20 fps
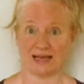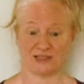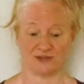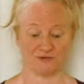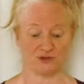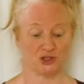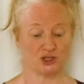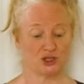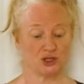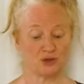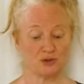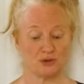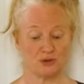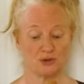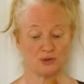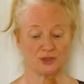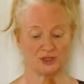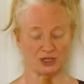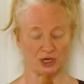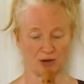out of
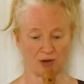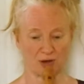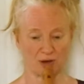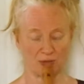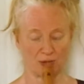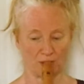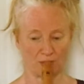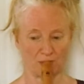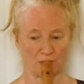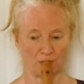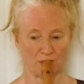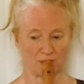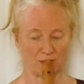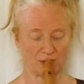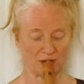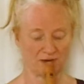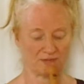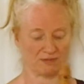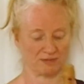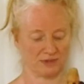tune. So,
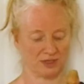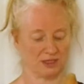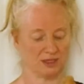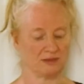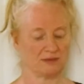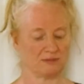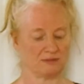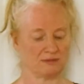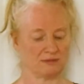that's